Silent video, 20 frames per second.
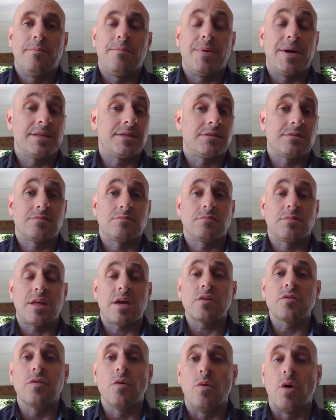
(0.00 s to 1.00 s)
But
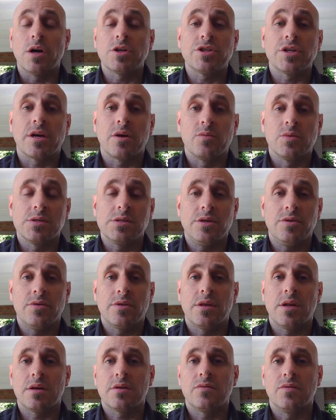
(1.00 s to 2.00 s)
thanks for watching, and we'll see you
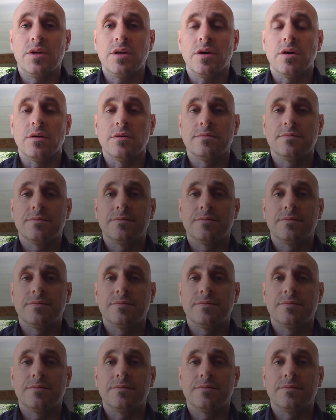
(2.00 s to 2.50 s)
in the next video.